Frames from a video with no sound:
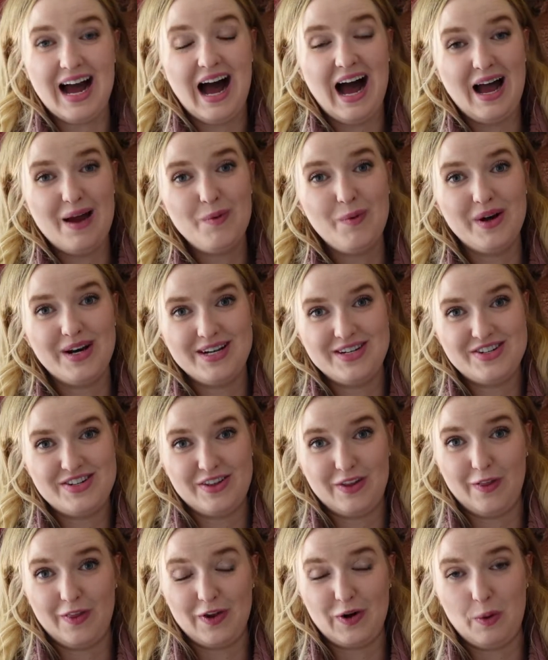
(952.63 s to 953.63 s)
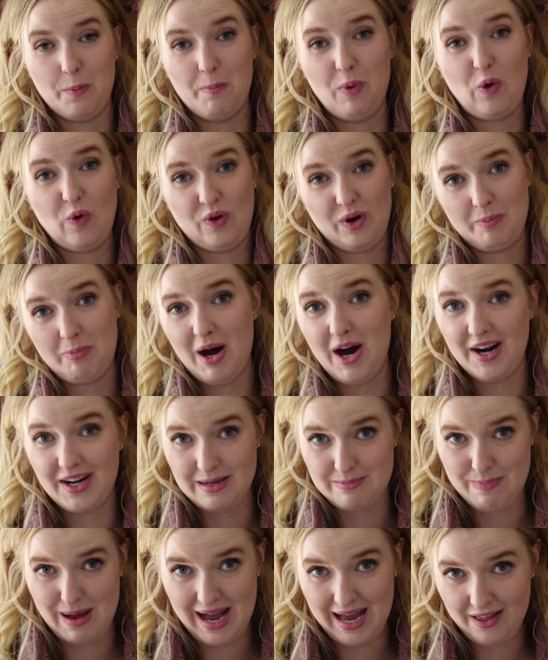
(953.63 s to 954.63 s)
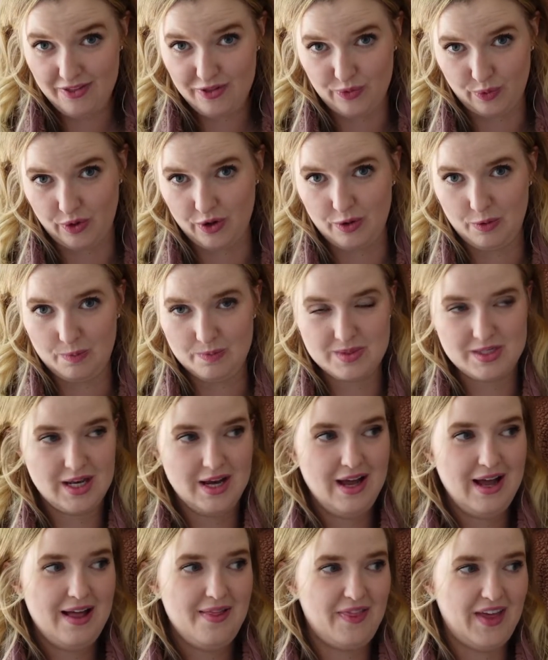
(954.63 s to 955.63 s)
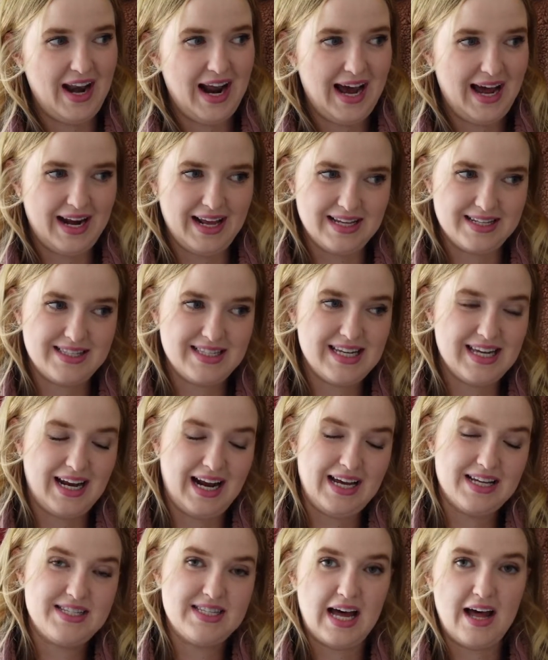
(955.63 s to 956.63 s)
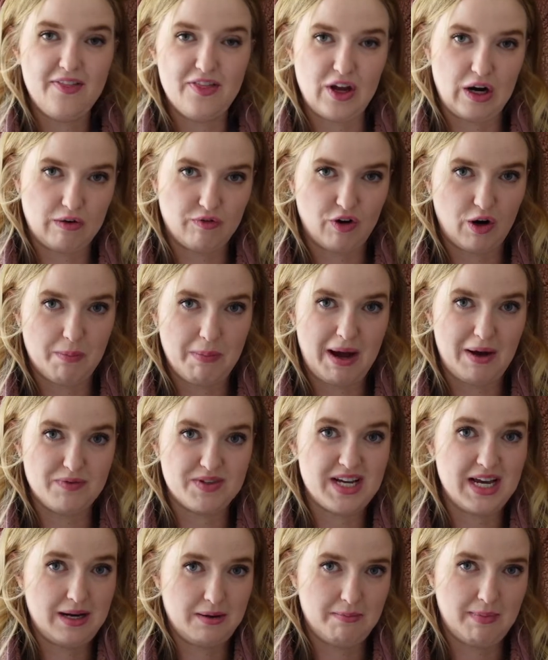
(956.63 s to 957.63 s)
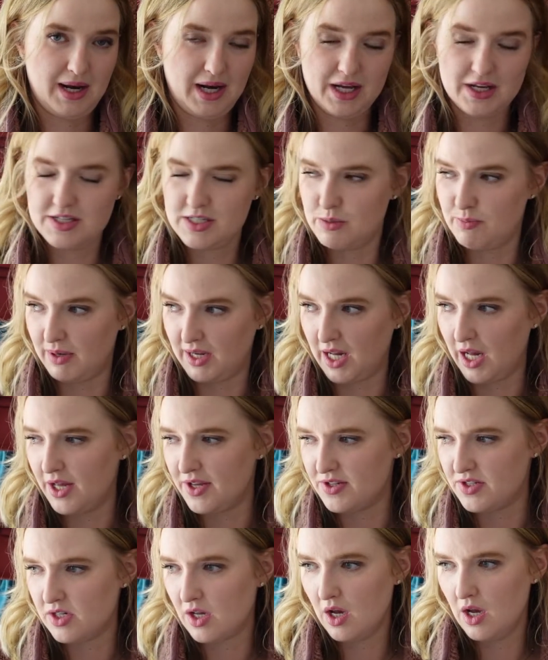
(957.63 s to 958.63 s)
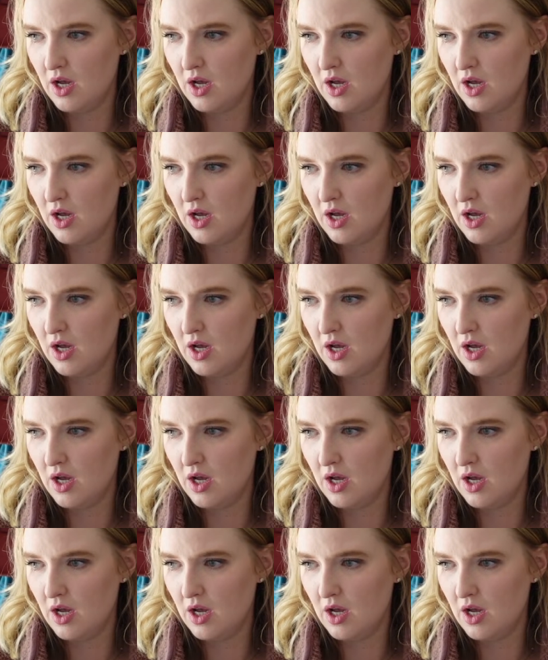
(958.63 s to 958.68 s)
I went into the little porta potty bathrooms that had AC, and I sat there for about 10 minutes because